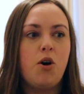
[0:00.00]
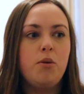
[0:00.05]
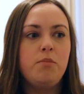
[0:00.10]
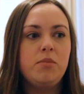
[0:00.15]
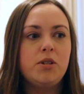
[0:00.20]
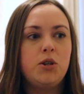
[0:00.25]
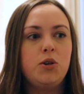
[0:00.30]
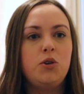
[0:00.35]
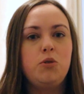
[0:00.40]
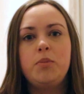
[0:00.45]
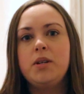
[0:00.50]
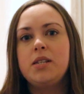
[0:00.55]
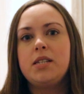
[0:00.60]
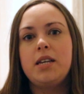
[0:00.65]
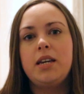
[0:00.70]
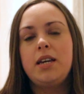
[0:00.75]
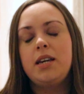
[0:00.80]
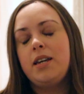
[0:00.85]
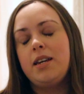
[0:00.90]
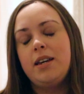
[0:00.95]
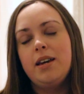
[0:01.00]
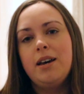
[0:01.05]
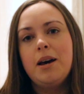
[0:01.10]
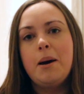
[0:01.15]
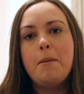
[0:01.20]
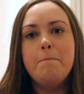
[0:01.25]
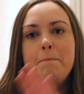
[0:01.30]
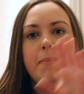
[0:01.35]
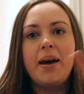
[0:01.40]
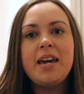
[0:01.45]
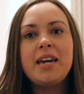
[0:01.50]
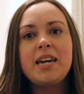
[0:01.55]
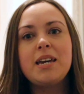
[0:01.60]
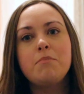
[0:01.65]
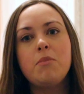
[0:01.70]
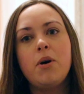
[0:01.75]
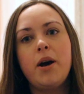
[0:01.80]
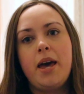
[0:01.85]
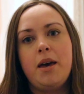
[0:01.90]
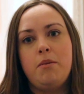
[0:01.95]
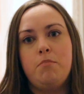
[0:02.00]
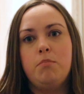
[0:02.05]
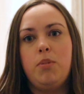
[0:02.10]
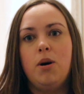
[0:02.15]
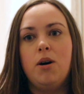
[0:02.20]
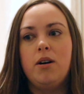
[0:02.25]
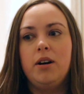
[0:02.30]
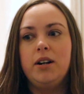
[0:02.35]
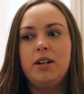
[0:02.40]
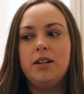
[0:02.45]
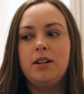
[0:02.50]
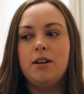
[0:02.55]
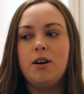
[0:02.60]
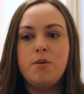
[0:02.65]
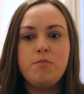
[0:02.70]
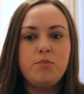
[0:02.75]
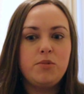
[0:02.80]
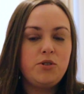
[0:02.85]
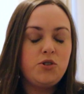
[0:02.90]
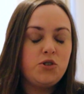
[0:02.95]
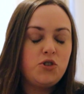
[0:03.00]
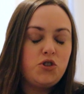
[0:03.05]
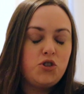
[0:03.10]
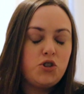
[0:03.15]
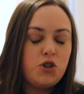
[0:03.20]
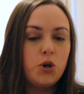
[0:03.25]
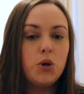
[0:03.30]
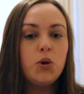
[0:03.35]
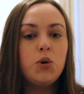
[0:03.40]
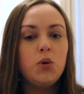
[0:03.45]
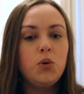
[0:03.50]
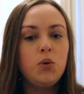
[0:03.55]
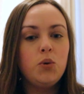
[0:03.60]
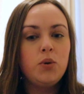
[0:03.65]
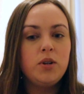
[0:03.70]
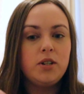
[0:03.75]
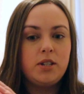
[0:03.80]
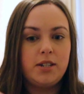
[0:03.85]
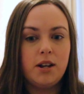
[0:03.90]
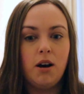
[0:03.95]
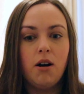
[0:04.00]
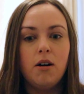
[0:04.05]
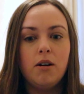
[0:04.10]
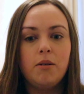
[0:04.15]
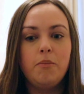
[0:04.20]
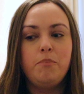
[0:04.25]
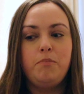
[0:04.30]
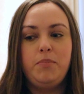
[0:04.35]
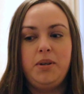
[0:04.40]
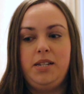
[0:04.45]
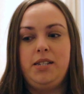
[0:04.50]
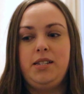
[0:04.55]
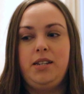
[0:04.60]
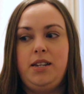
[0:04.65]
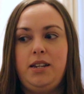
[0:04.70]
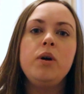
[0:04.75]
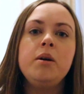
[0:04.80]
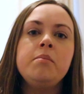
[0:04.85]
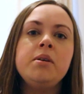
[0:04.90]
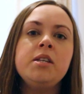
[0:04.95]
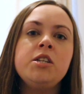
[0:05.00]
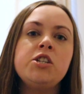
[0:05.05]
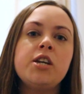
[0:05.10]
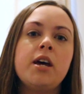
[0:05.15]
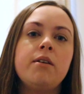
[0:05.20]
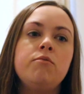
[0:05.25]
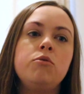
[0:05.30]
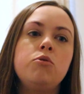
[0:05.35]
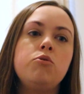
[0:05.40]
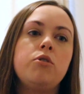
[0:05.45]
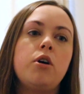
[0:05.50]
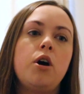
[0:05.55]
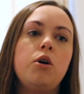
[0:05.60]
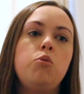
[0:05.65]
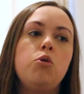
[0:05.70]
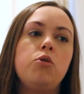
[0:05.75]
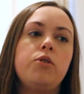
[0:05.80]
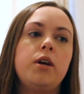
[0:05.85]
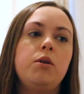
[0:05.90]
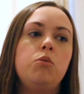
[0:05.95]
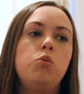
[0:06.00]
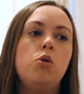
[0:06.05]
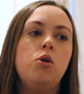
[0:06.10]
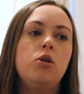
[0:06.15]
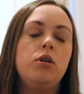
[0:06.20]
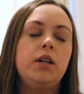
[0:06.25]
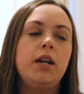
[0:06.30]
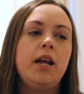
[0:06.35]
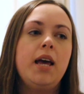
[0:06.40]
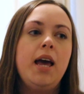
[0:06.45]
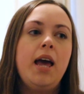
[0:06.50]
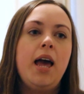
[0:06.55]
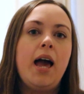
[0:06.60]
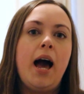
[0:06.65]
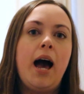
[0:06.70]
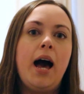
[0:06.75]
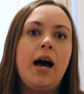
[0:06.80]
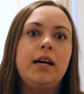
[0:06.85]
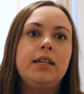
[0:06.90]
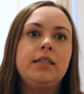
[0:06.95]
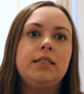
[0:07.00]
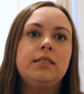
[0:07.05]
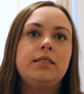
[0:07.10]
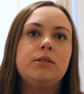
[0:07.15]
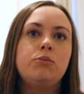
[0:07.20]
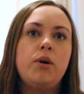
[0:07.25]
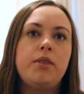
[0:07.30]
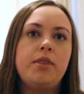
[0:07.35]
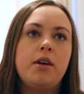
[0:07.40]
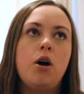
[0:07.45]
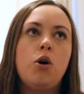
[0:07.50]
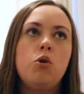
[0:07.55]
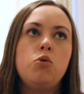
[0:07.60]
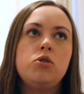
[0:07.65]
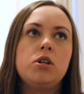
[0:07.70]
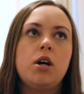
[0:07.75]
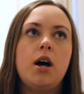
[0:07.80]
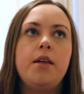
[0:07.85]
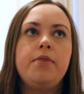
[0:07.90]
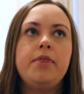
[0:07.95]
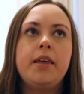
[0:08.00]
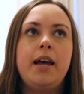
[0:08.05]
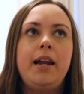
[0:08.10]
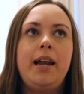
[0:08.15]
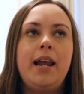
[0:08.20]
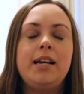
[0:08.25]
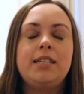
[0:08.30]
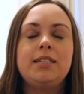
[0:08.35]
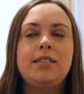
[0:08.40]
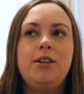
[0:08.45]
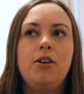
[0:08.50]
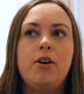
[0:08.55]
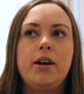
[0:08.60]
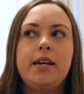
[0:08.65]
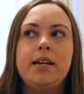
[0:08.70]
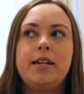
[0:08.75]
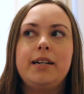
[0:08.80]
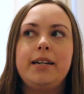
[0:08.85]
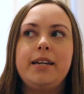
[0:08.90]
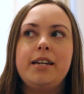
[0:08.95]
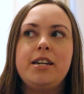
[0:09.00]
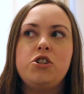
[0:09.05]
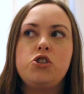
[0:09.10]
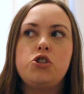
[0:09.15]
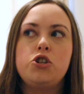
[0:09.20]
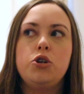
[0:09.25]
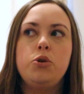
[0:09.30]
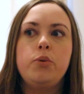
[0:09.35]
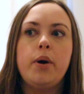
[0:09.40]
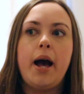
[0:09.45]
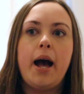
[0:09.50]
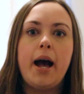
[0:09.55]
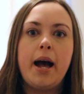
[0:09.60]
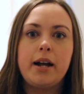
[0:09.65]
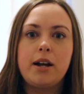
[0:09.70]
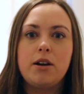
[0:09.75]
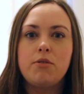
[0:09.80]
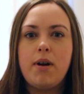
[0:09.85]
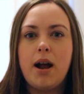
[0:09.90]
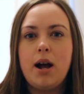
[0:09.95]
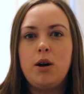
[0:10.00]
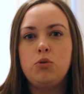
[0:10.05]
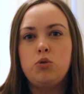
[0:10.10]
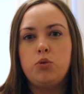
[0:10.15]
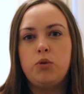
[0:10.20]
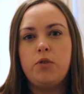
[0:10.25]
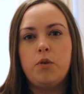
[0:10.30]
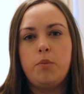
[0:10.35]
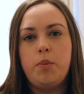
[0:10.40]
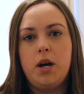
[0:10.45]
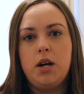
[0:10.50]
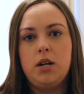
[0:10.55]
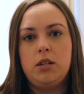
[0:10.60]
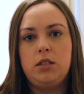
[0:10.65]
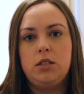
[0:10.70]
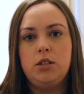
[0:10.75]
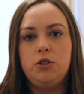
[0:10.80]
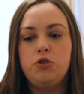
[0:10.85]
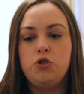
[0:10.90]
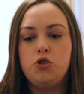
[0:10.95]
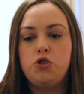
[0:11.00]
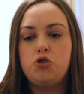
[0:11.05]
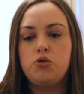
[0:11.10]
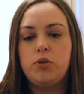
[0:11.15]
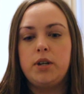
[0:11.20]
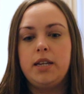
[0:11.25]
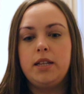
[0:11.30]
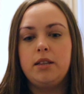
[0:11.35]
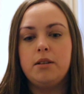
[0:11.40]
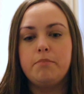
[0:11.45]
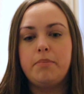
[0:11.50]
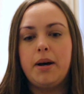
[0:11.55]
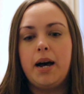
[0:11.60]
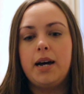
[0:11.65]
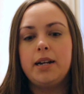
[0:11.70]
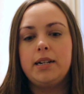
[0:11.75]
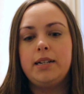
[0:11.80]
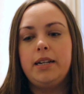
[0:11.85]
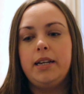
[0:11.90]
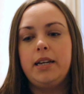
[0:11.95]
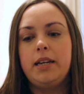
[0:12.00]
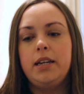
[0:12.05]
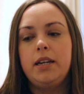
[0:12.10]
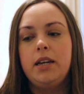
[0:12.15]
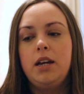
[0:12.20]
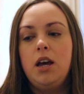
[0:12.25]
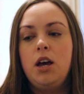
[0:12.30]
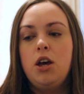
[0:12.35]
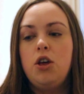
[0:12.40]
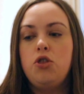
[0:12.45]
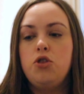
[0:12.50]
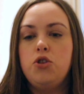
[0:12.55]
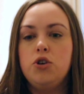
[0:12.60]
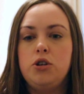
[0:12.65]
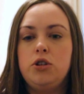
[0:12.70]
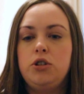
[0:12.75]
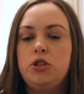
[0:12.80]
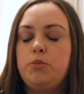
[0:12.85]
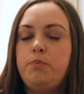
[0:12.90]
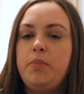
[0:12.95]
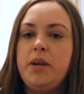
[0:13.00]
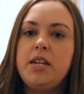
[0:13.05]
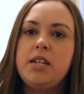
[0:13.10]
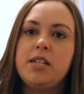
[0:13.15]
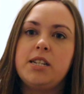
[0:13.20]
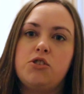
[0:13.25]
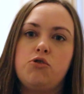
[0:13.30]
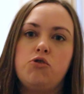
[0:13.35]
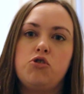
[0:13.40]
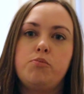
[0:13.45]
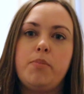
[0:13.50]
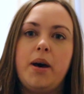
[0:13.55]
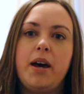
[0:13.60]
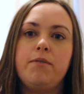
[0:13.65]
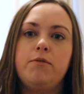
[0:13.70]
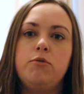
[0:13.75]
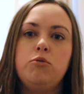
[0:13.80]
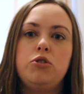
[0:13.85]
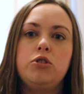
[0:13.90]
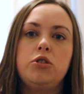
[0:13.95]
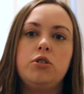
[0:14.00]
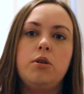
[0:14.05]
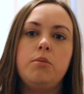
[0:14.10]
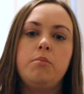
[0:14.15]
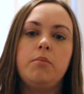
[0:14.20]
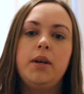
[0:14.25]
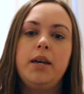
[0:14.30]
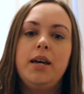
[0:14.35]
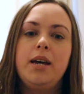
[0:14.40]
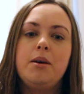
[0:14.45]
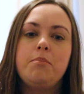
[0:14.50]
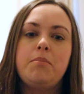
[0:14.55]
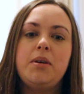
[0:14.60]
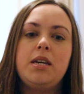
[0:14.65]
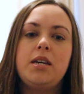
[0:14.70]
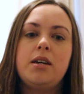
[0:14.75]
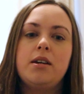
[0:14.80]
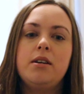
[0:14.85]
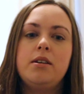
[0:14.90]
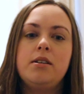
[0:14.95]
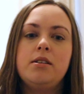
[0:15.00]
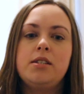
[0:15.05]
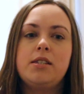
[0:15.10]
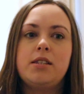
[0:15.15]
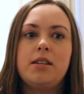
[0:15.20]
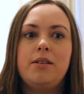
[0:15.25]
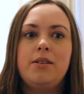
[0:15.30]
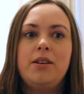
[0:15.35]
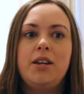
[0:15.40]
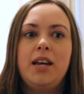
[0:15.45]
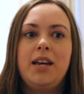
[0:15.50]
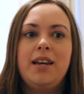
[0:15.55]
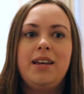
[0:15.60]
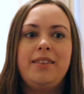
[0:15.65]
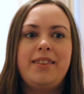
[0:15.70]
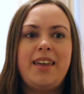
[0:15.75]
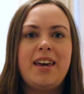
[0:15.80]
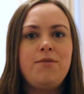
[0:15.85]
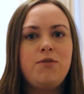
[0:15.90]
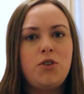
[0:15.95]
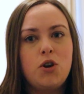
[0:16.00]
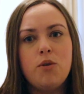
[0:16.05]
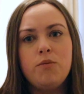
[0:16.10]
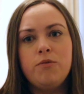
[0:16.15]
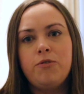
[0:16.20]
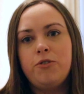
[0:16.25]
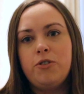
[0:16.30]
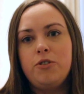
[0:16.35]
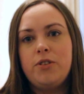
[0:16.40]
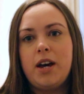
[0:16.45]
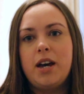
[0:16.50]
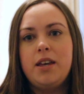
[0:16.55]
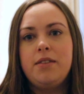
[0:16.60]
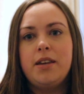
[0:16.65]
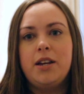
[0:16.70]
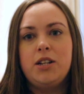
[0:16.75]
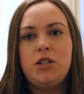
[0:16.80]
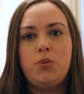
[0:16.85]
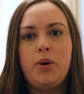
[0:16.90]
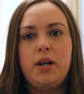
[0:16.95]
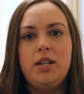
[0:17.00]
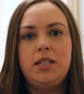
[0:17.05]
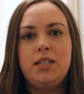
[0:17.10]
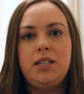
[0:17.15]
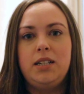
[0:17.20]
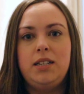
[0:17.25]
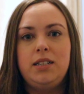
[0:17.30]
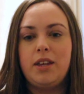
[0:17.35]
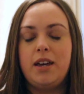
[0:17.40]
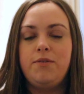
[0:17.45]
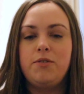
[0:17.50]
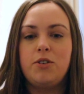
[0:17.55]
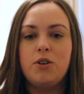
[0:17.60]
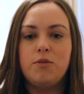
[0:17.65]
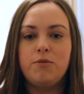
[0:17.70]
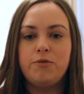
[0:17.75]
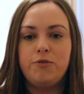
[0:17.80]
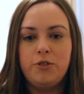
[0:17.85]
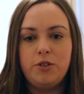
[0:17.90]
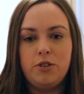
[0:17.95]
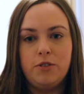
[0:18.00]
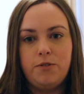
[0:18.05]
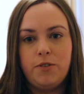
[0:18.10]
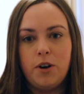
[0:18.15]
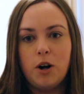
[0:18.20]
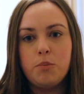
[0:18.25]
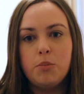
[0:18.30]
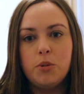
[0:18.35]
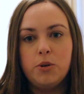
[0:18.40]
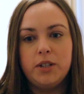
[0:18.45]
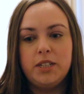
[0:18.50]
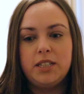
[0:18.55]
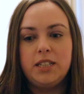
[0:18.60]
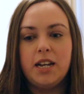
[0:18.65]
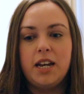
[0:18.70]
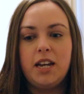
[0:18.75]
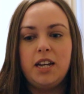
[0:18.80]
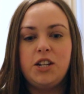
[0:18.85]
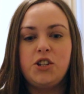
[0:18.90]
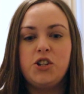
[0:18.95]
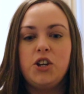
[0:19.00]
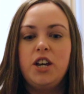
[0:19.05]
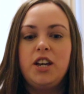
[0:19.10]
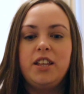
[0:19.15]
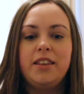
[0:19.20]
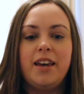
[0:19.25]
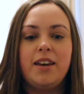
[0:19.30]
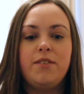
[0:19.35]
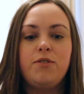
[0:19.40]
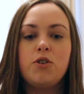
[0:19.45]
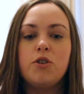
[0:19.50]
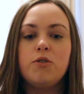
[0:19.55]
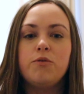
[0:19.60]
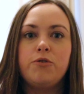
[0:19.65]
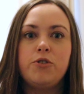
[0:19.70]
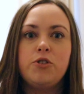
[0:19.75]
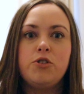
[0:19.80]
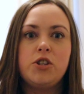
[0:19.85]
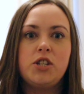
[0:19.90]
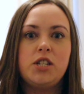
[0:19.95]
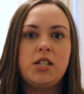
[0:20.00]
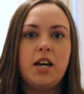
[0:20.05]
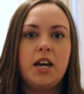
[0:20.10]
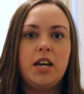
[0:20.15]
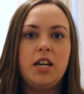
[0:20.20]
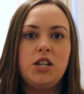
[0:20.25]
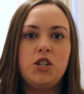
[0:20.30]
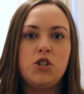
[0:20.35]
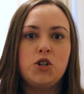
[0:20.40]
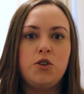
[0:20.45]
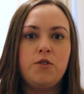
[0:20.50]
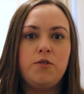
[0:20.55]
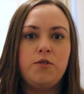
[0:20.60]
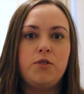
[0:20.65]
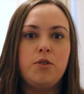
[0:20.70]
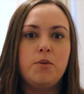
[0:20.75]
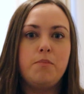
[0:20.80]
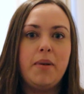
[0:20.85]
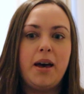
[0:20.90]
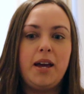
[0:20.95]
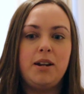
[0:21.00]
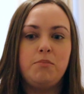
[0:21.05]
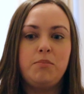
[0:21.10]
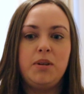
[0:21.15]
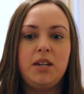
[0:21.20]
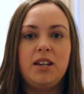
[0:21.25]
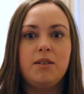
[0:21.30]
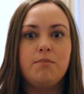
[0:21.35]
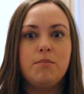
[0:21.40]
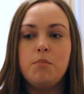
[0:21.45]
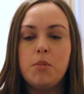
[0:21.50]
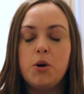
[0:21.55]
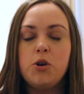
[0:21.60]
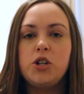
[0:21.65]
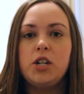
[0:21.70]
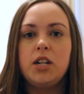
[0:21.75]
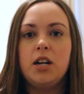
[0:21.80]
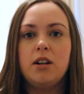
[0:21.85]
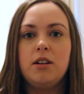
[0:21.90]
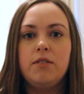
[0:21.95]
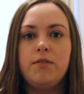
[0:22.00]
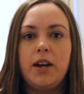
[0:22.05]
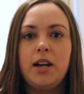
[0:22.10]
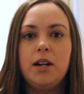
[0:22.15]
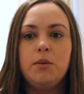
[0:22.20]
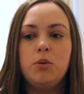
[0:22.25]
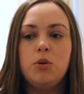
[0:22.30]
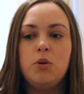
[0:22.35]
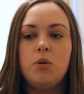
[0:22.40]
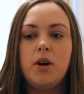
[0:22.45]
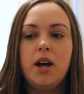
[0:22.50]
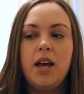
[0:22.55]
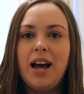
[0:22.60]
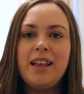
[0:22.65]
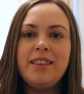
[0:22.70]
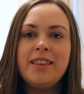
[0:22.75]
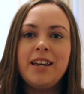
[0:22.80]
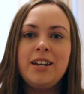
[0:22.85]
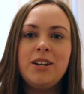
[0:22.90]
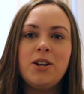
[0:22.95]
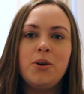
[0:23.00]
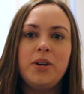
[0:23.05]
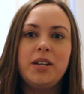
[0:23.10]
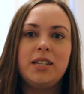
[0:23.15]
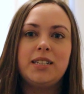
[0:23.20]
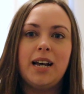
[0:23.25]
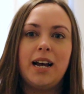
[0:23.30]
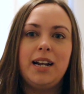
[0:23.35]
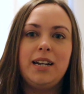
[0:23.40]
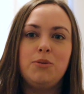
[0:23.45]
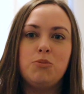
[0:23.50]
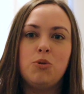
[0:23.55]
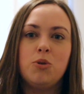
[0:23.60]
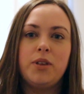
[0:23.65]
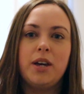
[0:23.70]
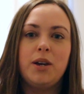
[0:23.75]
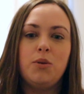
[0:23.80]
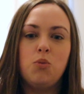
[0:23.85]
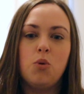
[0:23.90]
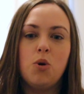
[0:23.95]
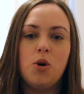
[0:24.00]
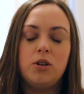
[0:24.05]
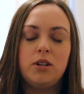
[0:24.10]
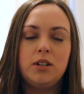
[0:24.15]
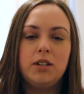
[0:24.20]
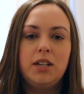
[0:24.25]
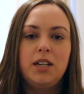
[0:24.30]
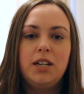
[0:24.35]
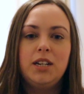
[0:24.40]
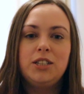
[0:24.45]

I'm too busy making my empire. I'm just too darn busy. Women in general know what they want, and when they're older, and they're less likely to hang around with the person that's treating them badly, that's being disrespectful to them, because they've gone through that in their 20s. They've gone through the fuckboy stage. They've gone through the stage of the men being emotionally unavailable. And they know exactly what they want.